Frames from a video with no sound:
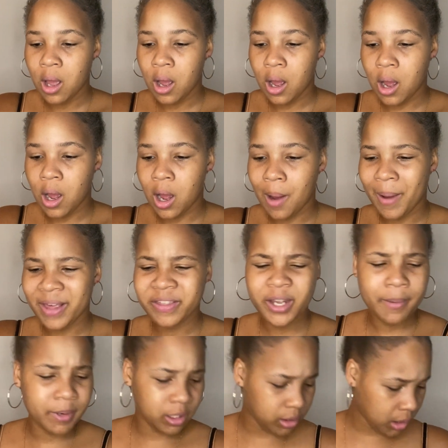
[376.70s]
I think I'm
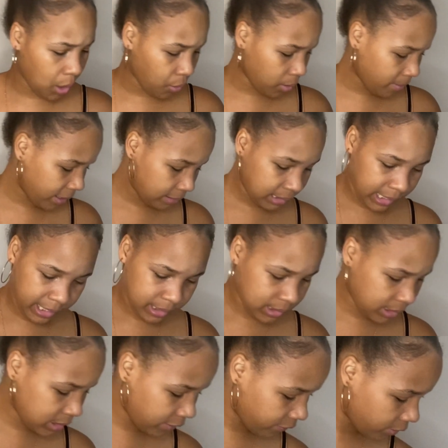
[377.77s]
gonna lower my lights
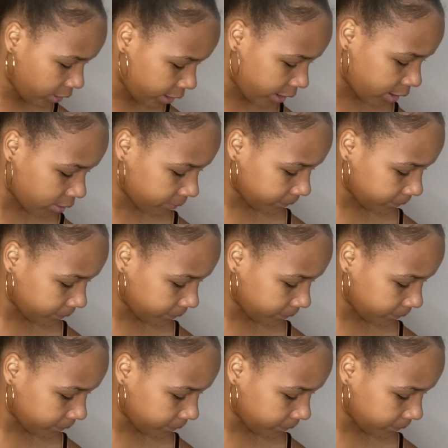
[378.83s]
because I feel like